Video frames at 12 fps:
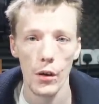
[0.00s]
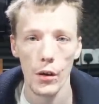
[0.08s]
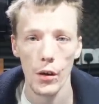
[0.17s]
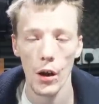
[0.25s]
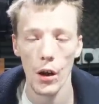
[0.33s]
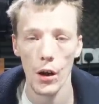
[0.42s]

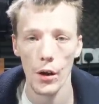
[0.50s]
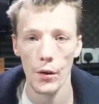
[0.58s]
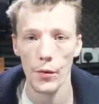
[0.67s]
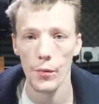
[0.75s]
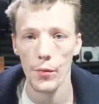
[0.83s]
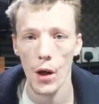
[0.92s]

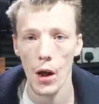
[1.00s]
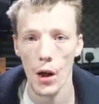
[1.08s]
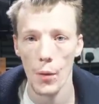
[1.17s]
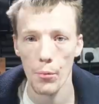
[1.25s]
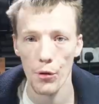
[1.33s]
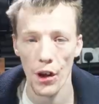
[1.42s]
and
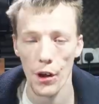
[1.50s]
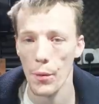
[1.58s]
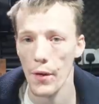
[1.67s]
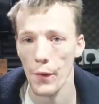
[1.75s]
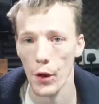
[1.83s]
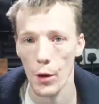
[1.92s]
uh, pretend to be
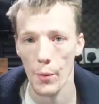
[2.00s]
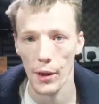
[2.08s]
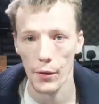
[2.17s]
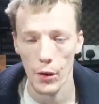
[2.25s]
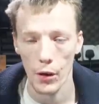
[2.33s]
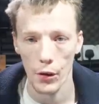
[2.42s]
a
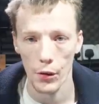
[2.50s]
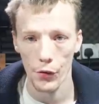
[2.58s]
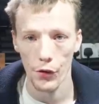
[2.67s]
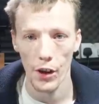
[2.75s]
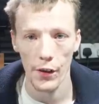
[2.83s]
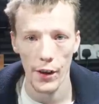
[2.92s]
fireman on
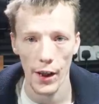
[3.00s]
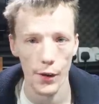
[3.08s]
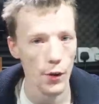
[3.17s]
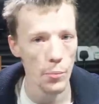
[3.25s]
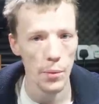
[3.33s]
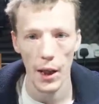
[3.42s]
G T A. He
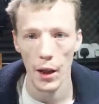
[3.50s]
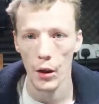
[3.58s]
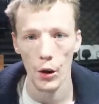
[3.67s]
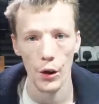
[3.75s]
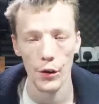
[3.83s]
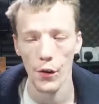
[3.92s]
doesn't play
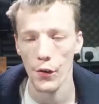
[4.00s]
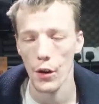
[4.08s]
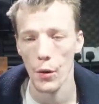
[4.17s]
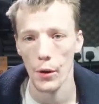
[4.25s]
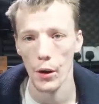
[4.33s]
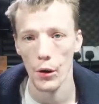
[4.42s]
online, doesn't
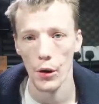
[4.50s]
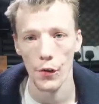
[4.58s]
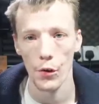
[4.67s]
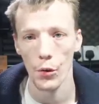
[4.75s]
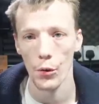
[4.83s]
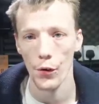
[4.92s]
go online at
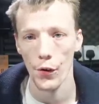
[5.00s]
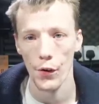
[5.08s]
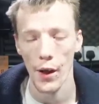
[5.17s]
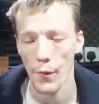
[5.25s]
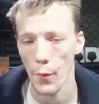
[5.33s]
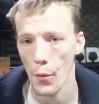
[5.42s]
all, doesn't
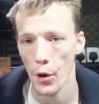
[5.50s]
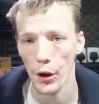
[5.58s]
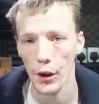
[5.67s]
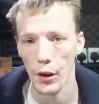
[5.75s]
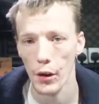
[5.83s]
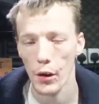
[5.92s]
have a
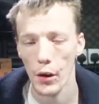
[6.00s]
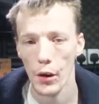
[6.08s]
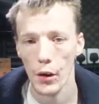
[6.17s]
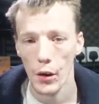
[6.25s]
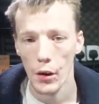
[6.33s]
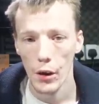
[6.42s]
mic.
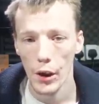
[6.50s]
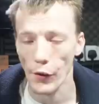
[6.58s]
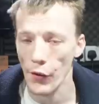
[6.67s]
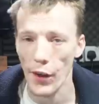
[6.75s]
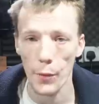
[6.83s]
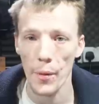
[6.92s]
He
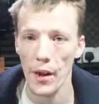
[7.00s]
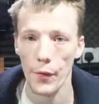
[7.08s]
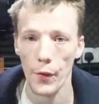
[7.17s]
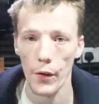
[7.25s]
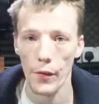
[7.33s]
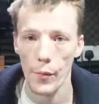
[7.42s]
just has a P S
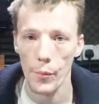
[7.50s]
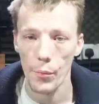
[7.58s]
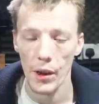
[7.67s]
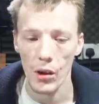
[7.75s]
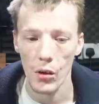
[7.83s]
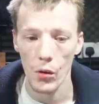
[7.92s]
five
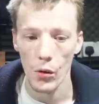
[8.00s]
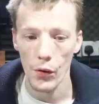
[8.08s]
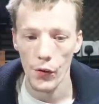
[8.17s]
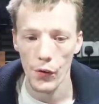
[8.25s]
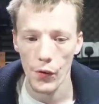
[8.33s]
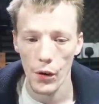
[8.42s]

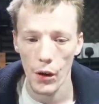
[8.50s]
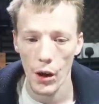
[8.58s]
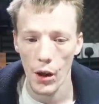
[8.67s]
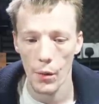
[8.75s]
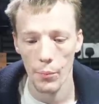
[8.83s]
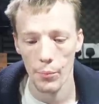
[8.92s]
because...
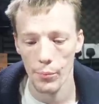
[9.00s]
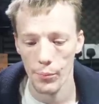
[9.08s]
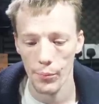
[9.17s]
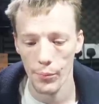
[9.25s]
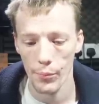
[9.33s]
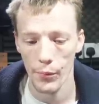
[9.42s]
Um,
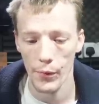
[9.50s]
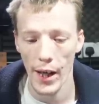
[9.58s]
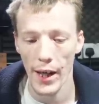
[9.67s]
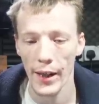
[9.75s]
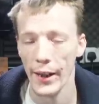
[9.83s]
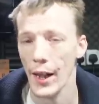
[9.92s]

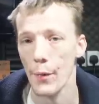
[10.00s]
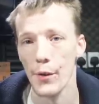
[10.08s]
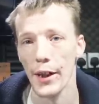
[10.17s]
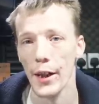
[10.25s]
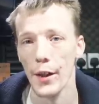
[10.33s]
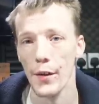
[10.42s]
yeah, he keeps
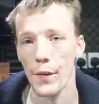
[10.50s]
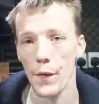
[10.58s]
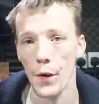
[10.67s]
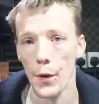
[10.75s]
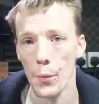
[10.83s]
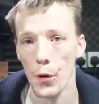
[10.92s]
nicking
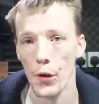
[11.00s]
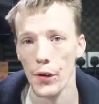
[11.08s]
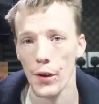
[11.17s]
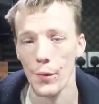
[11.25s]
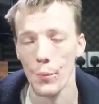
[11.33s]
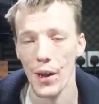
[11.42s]
the other boys'
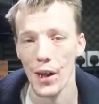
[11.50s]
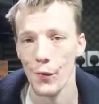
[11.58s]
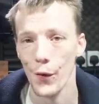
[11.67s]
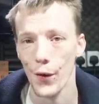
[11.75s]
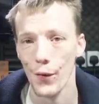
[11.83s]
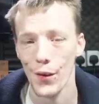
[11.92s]
P S
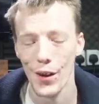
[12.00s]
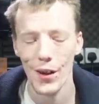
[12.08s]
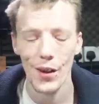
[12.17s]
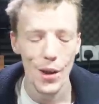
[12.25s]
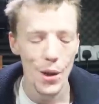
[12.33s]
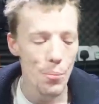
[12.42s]
fives.
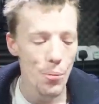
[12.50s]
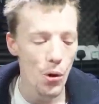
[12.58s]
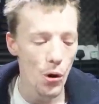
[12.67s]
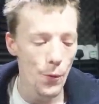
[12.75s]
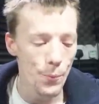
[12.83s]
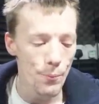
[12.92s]
But